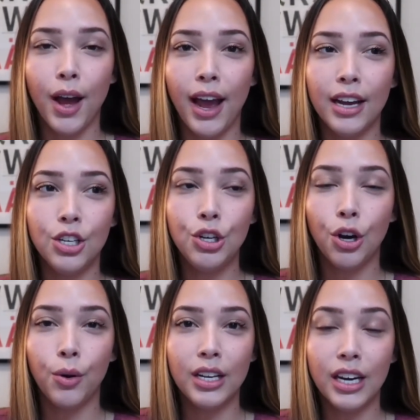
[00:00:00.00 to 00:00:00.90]
and you
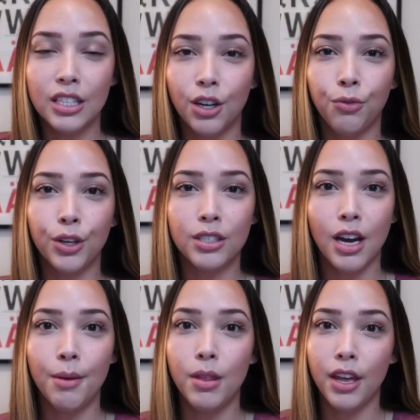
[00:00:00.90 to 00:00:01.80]
know, it is their first
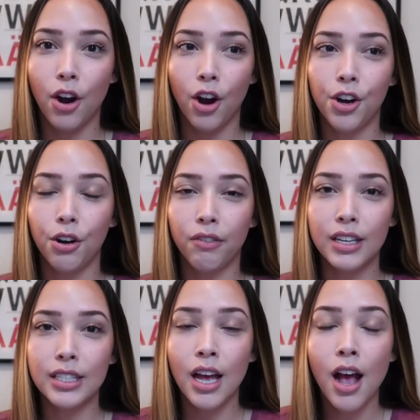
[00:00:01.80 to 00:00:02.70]
time and they are nervous,